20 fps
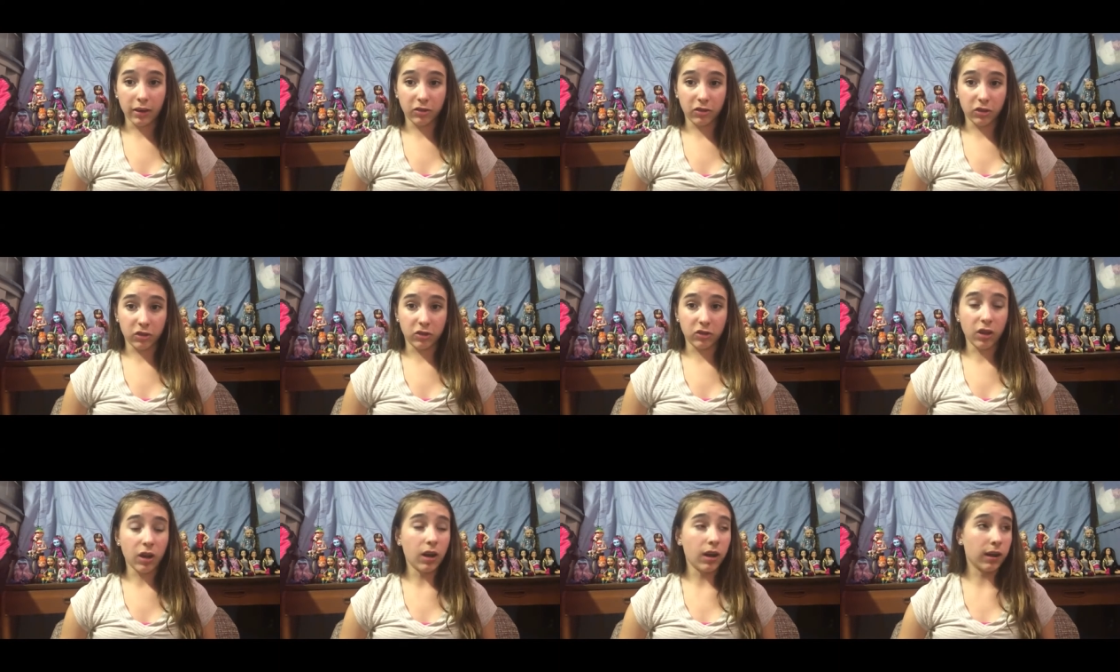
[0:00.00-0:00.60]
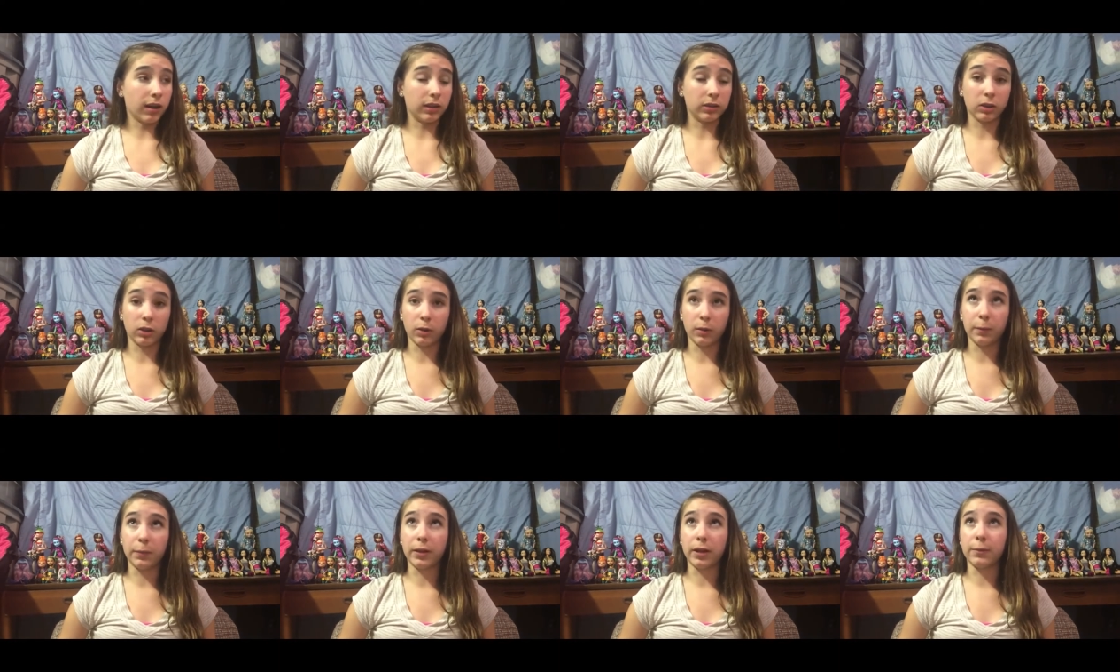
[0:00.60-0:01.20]
I should talk a
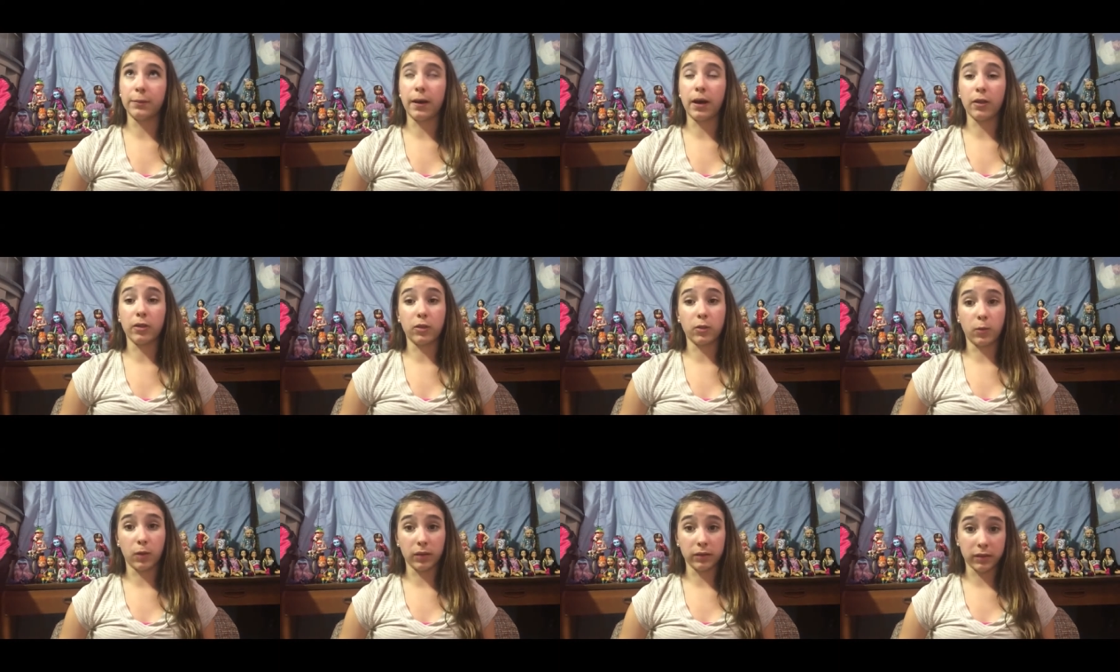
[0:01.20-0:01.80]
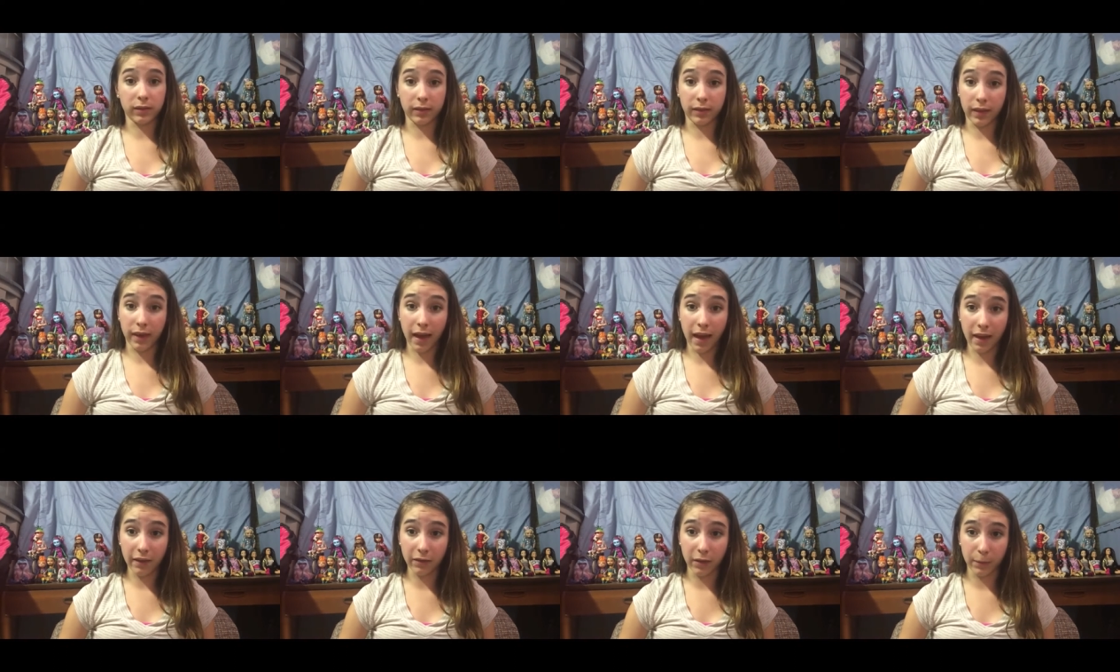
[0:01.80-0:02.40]
little bit about the ones that
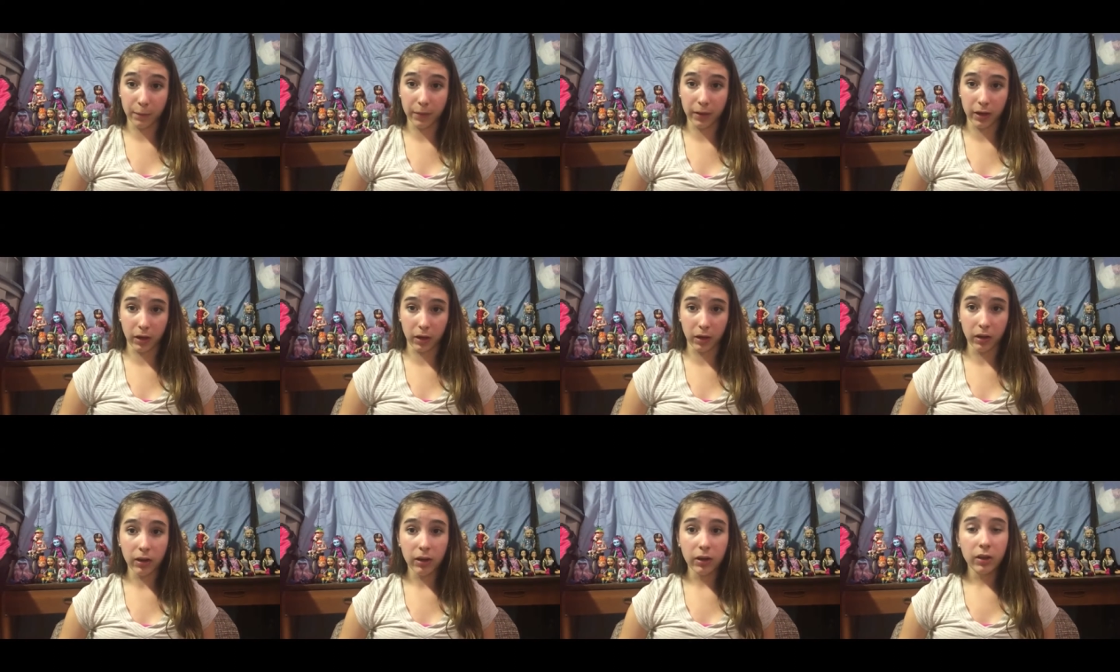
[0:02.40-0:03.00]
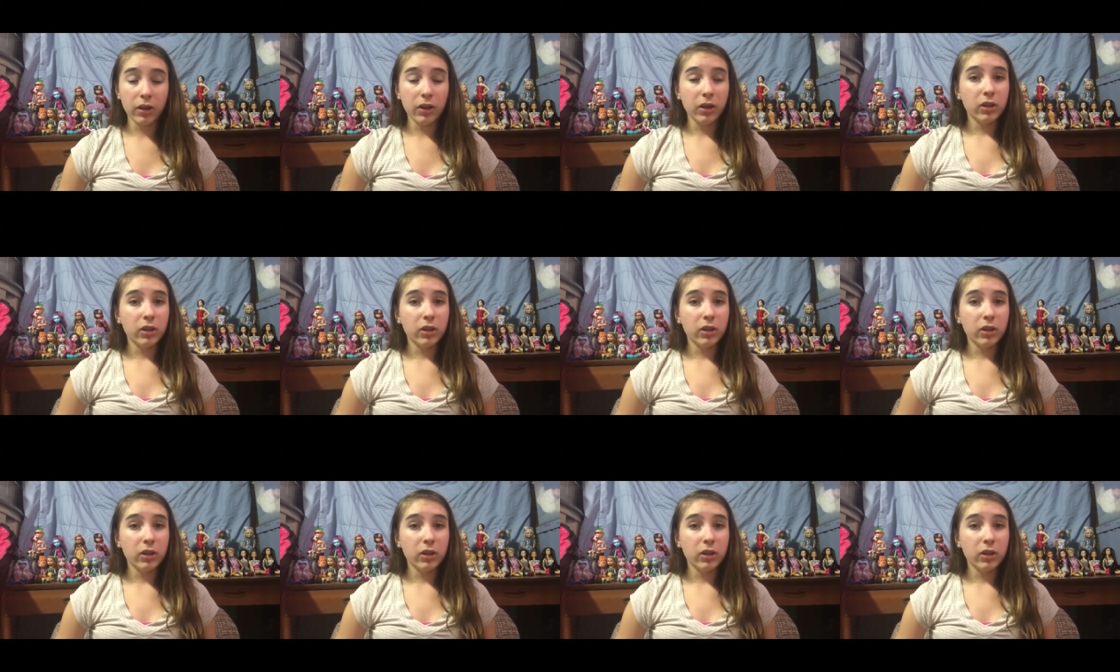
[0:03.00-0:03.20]
they have up here.